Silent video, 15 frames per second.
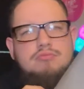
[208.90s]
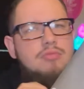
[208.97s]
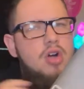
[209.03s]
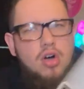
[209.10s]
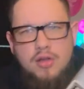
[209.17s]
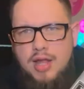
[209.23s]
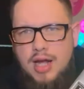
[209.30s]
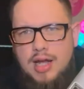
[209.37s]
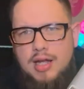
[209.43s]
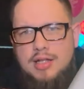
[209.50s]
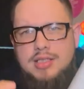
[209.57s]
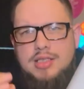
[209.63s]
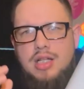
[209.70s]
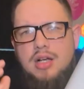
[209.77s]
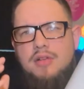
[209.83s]
all that kind of
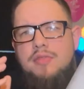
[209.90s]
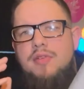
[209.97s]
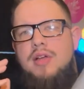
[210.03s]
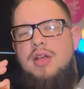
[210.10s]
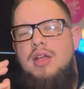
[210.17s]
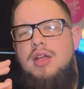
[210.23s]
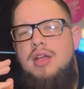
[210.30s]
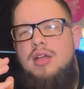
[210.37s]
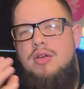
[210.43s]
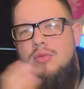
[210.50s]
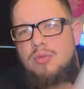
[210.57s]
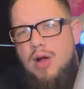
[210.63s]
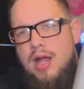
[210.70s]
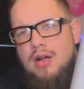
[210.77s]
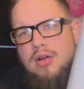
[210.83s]
stuff
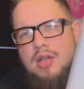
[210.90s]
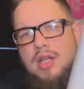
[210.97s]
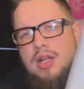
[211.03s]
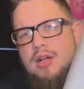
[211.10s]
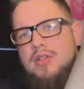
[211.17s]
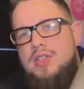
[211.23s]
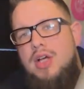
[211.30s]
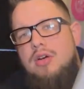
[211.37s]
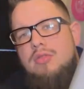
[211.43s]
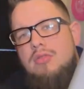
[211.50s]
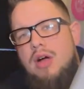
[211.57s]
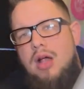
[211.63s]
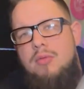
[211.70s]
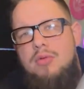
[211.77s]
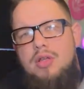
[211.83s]
right on here. So
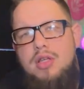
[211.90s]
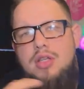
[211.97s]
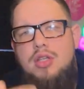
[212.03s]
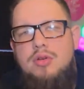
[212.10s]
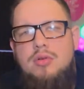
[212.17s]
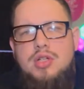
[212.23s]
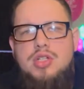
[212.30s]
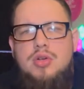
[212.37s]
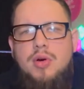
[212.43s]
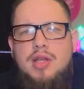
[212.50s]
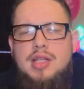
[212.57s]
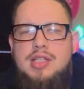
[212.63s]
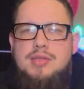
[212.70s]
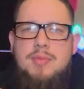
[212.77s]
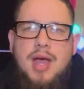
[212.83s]
I really do enjoy
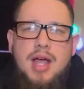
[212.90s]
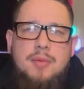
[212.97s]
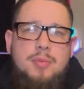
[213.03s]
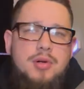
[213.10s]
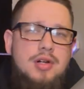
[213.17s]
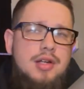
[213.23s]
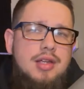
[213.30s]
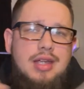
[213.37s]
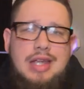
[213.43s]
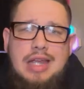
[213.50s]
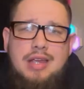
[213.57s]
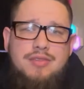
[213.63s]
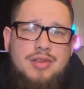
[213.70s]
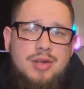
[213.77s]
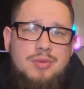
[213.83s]
this MacBook.
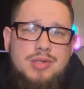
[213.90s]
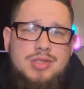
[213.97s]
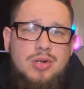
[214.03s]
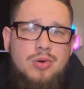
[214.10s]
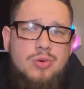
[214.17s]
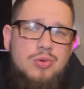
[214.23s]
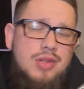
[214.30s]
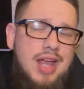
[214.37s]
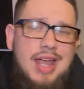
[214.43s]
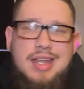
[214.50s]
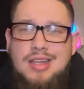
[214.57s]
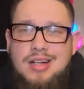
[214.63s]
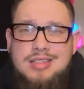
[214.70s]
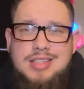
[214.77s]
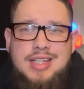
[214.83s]
Even though it's old, it
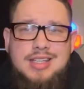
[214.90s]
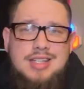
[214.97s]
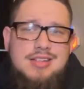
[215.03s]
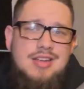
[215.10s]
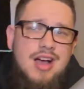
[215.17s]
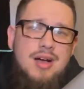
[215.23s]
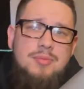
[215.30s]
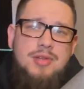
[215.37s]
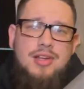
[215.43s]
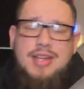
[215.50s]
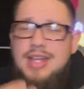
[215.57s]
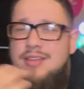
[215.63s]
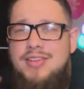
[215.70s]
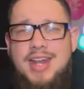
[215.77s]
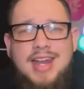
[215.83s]
does get the job done.
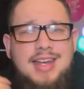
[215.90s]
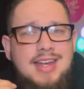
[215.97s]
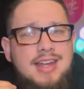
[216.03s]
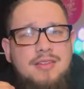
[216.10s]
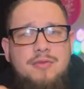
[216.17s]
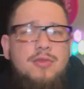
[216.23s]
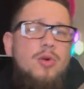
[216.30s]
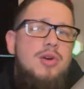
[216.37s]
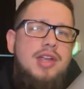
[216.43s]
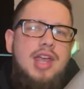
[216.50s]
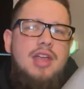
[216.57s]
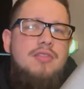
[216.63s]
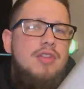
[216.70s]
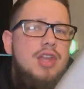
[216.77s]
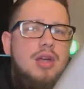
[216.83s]
Even editing
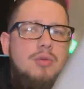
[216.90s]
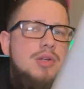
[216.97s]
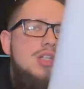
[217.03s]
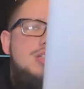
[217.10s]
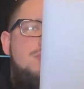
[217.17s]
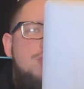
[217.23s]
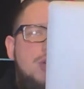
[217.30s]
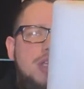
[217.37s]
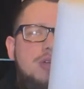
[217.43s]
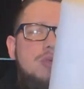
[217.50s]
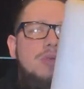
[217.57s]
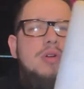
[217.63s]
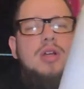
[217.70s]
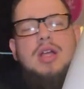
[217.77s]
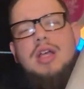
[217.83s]
4K video, which is pretty
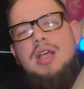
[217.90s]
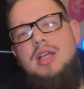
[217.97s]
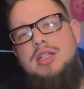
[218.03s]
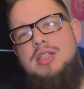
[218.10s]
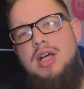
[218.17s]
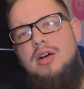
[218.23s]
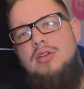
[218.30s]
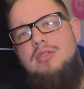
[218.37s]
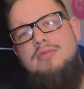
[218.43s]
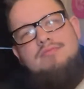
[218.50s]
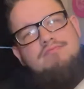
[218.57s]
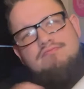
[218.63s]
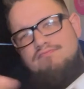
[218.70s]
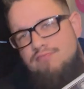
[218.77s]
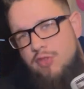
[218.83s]
cool. So
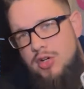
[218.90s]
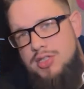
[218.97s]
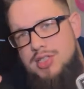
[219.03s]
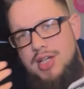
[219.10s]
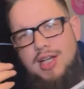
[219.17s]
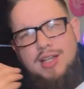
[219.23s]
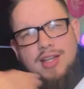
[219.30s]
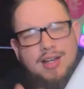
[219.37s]
first thing in